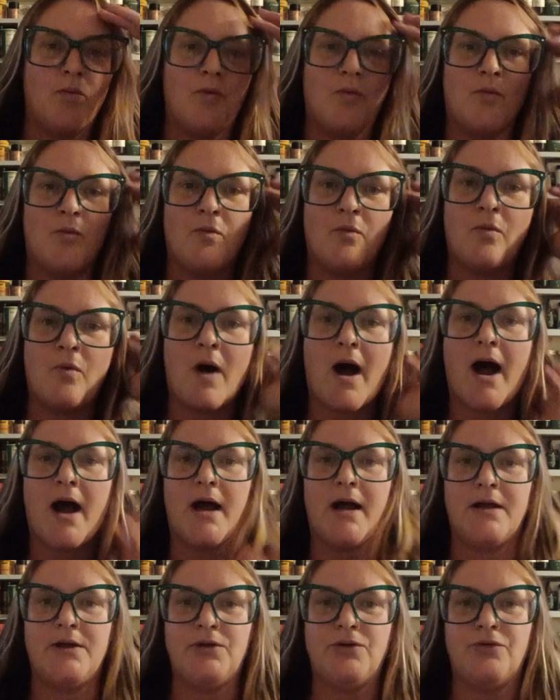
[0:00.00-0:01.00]

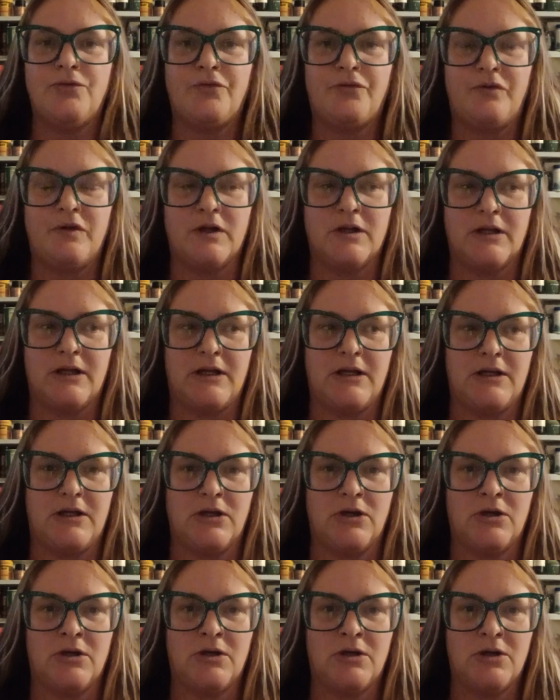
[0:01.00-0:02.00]
why you feel like
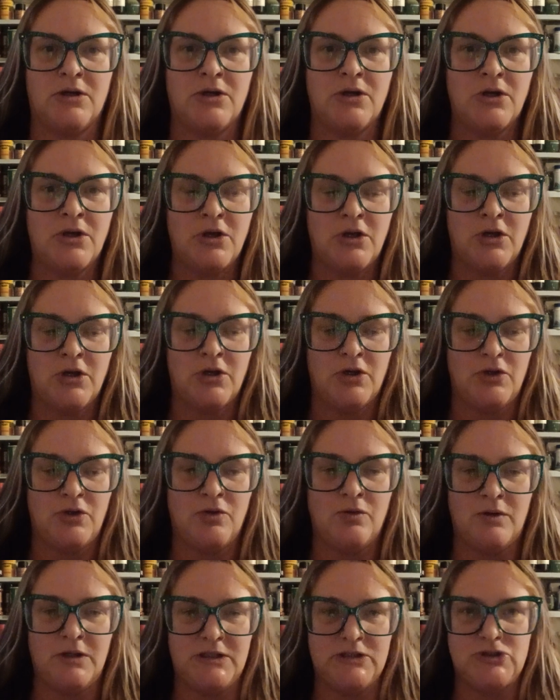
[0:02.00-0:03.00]

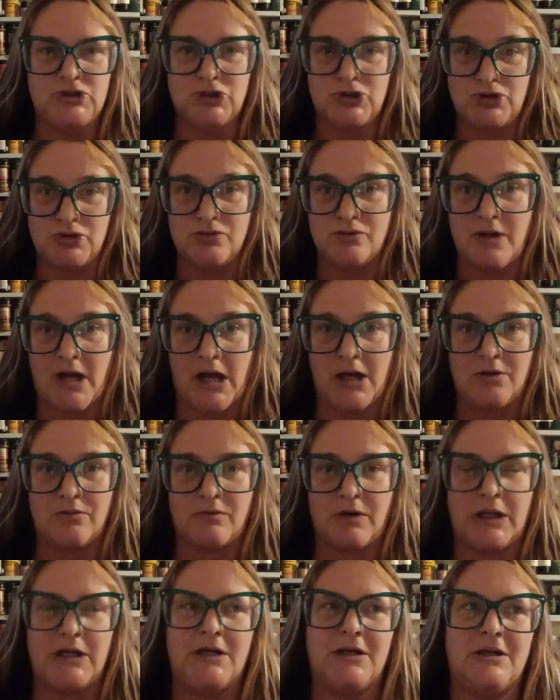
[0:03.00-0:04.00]
you need to do that,
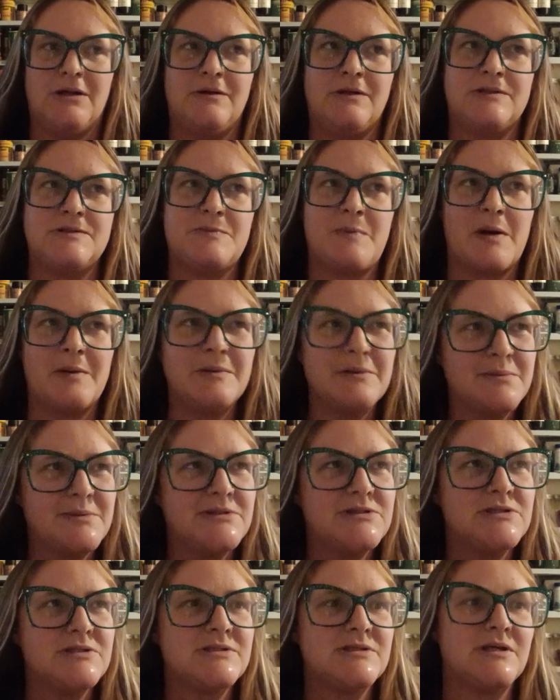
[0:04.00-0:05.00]
right? And it's probably
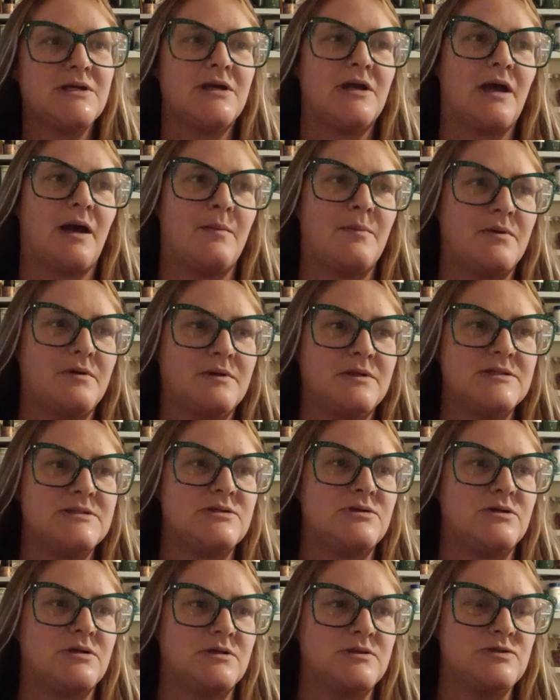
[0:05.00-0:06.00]
just like capitalist
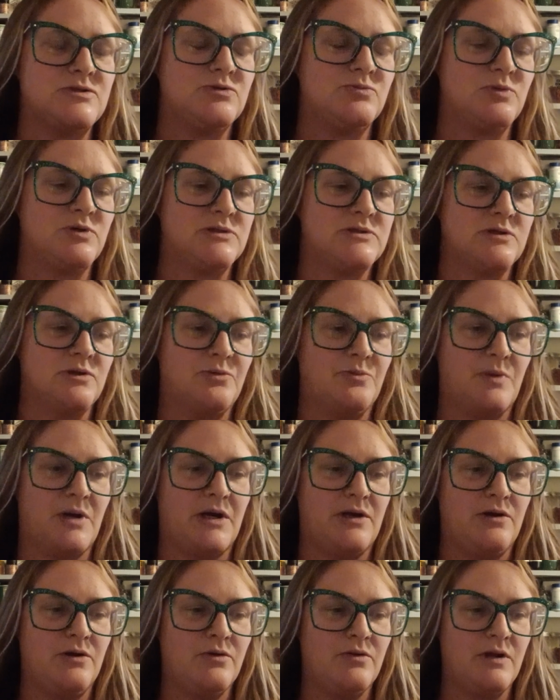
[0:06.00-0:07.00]
or consumerism.
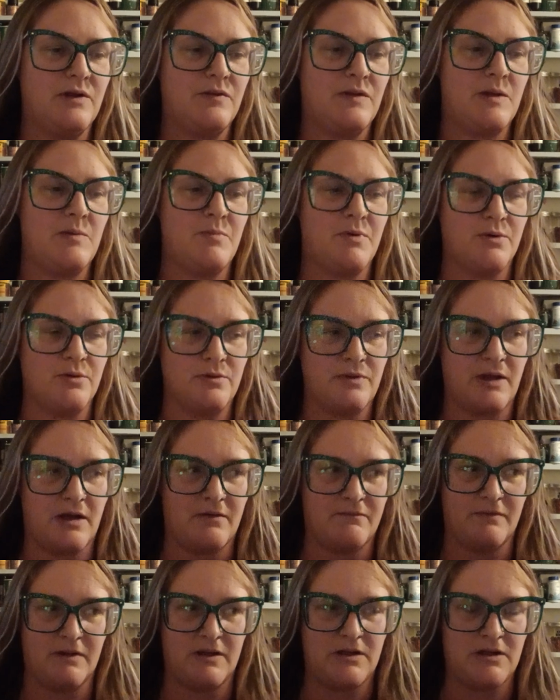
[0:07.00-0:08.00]
I know that they both
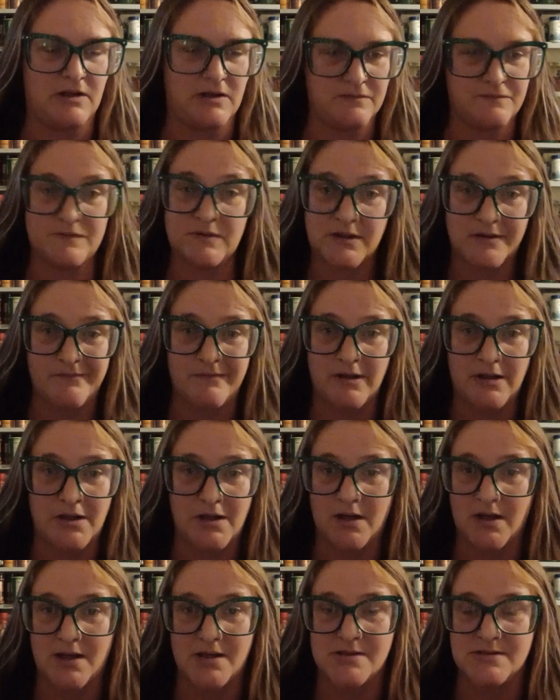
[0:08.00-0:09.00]
have like gift
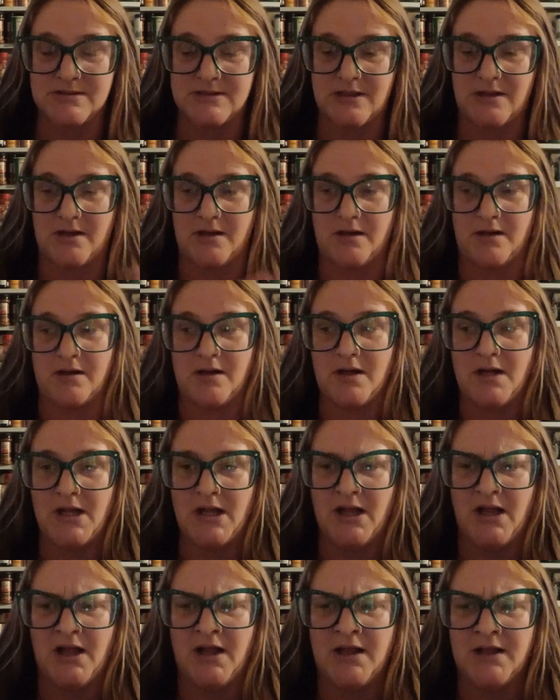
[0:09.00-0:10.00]
giving as a
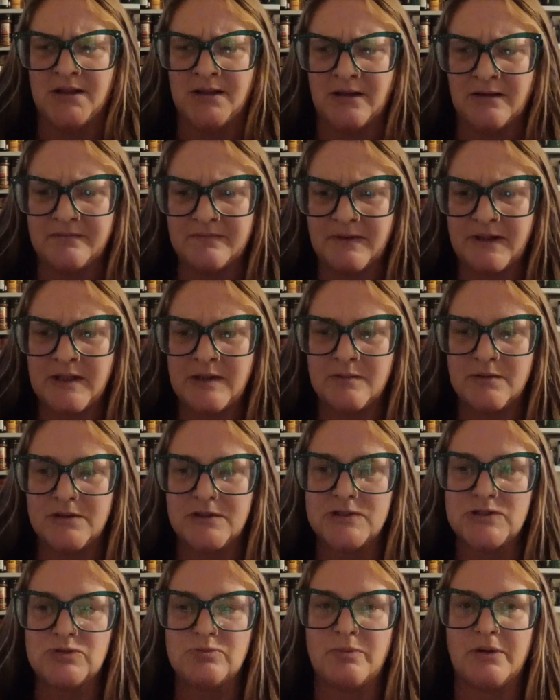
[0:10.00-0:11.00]
love
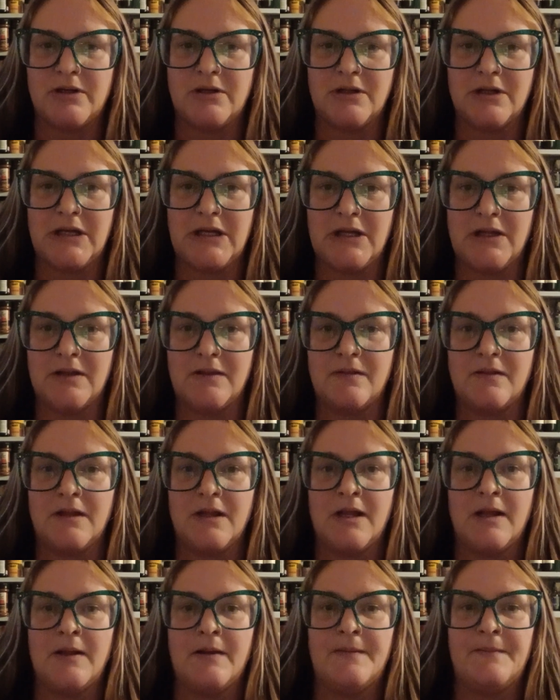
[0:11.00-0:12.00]
language, but like,
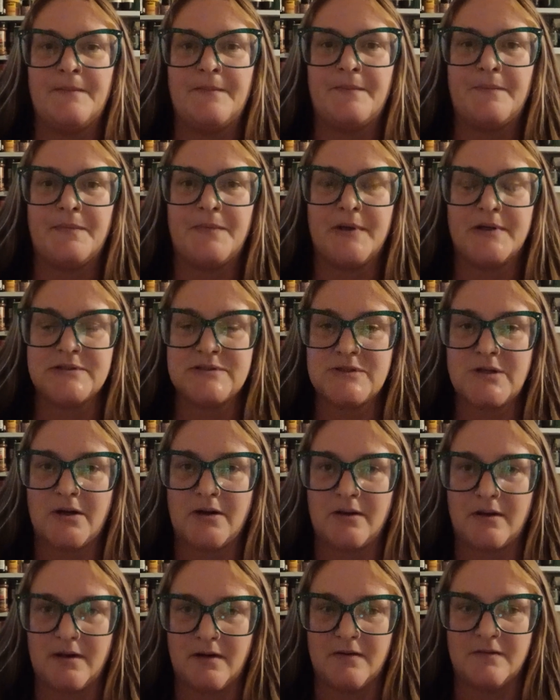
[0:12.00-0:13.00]
that's
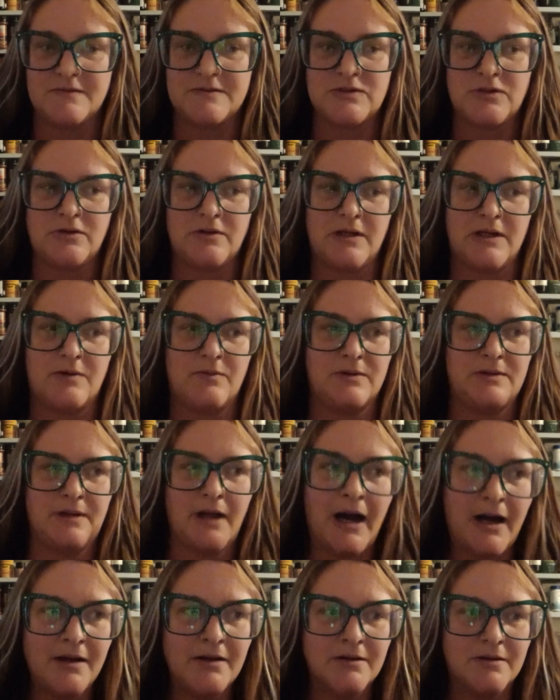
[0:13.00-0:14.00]
not gifts. Or like with
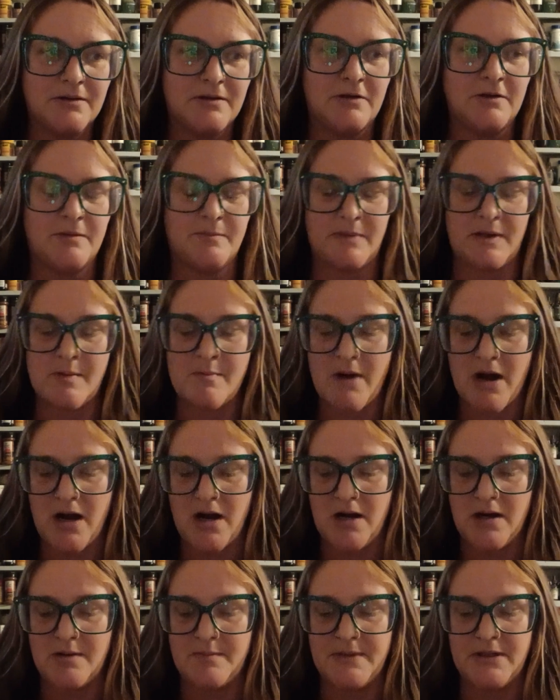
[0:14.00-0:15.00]
Niall, my
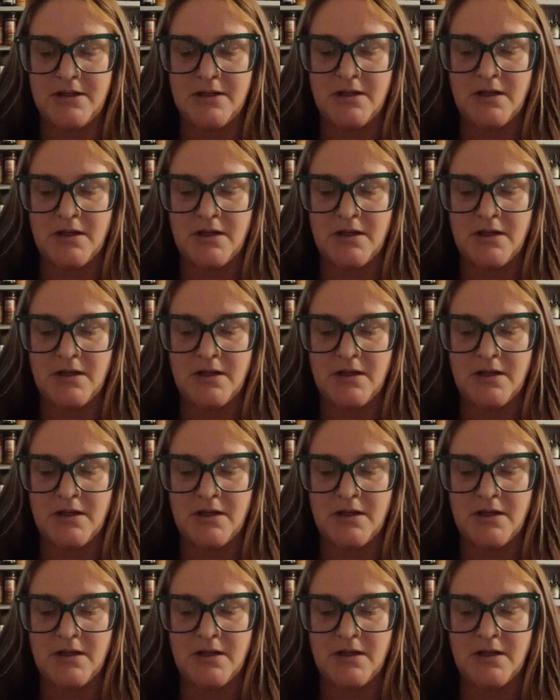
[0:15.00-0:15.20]
mom